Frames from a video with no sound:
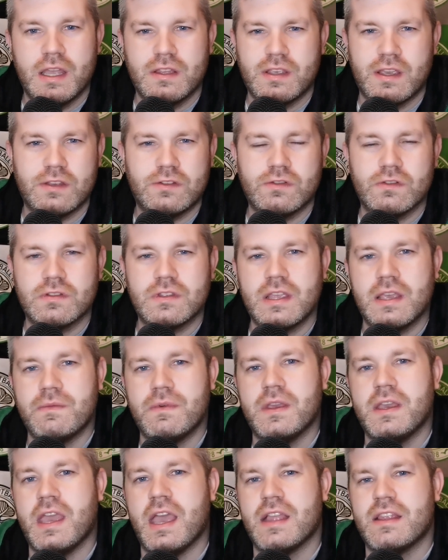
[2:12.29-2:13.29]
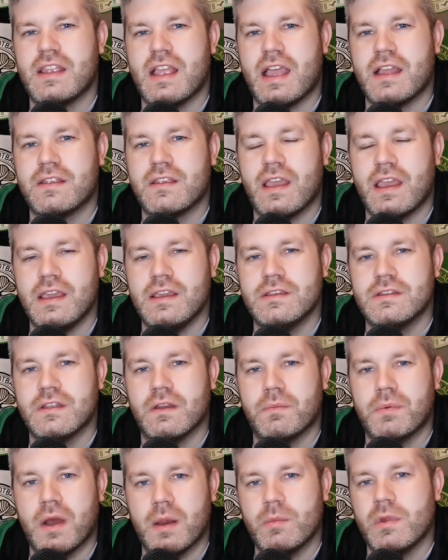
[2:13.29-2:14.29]
to just even get that taste
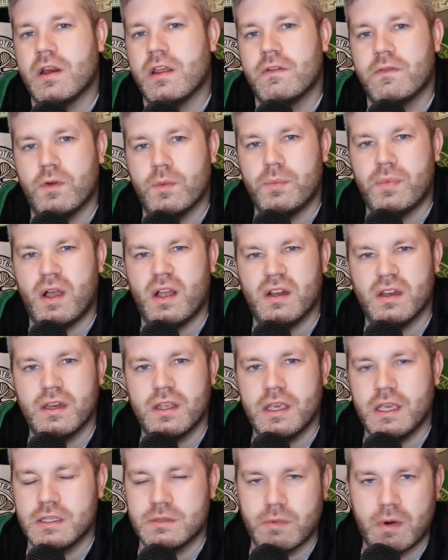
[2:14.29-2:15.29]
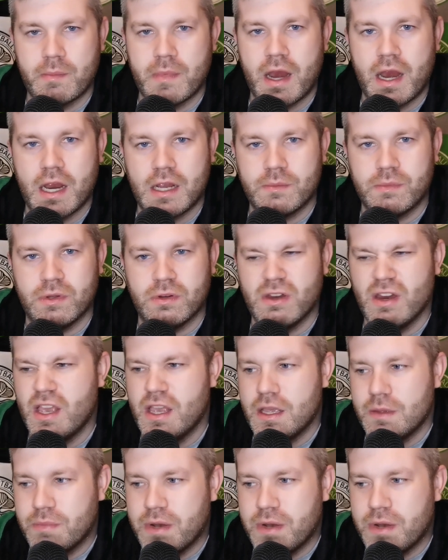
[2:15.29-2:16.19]
of Premier League football is remarkable.